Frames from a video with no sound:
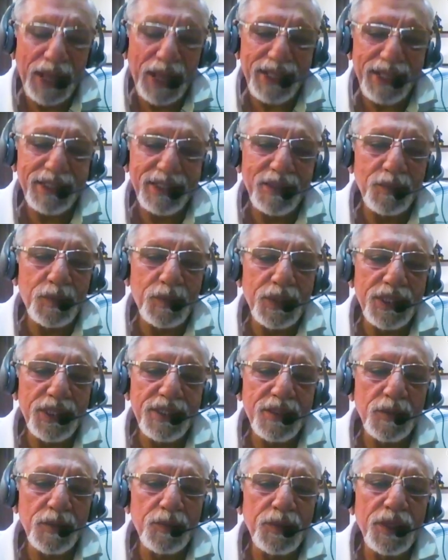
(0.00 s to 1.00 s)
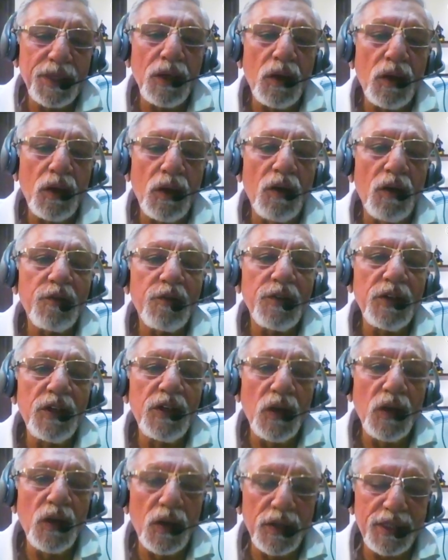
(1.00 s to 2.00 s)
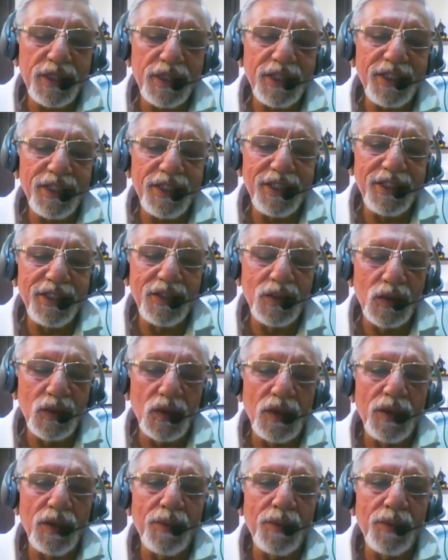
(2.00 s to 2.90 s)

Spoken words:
Back the principle of not, you know,